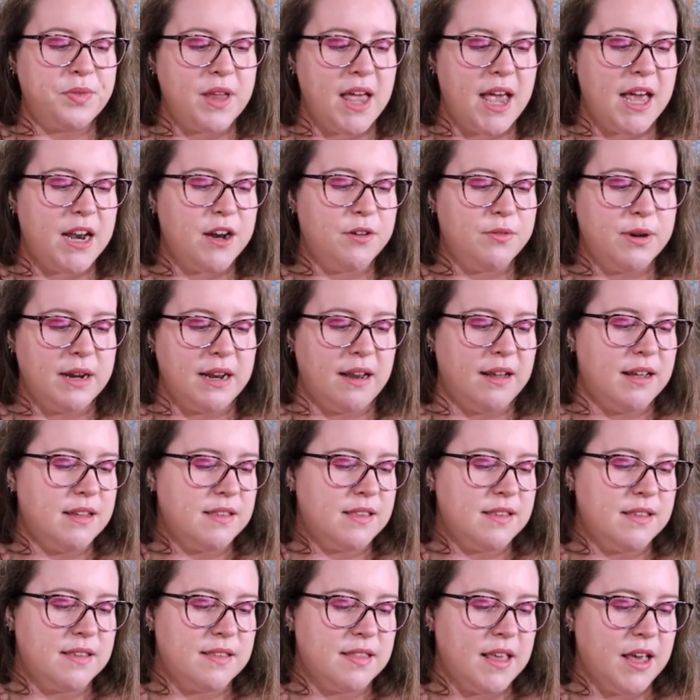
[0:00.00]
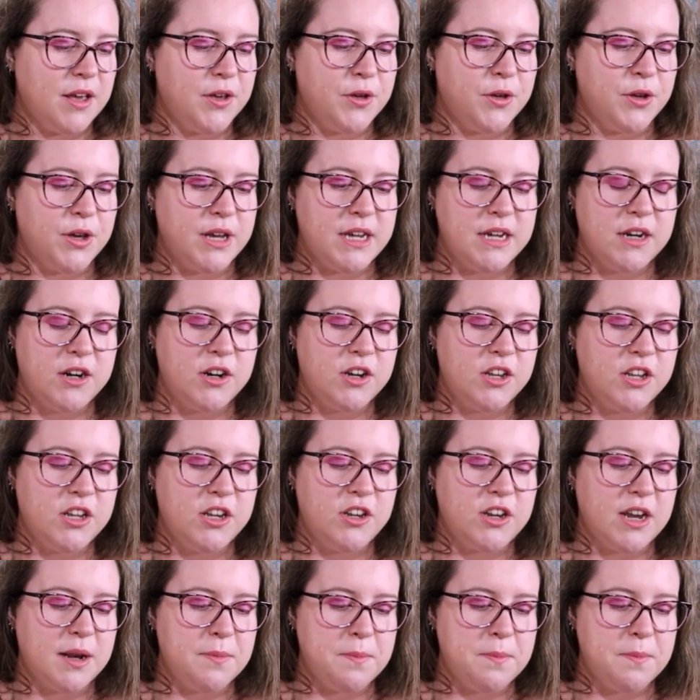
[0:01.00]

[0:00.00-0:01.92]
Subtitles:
Hannah realises that her heritage